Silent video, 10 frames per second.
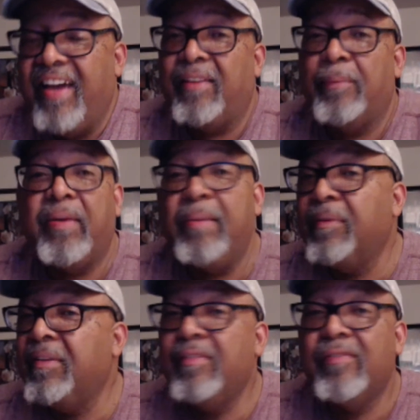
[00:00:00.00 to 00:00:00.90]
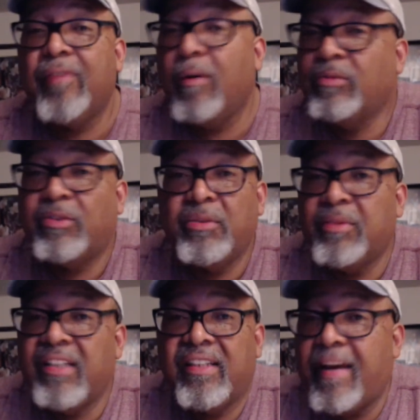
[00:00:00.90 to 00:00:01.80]
And the people didn't vote
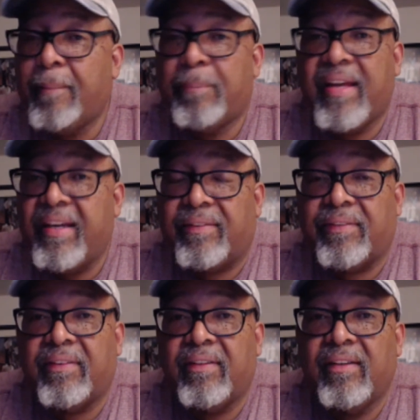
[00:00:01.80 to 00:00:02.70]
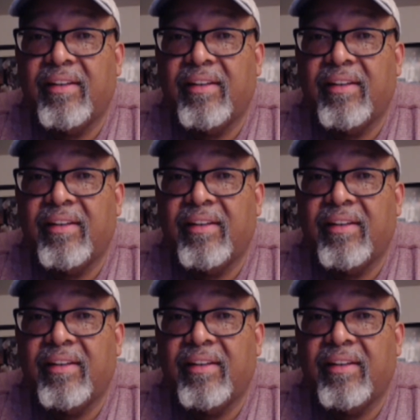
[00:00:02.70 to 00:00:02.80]
you into that place.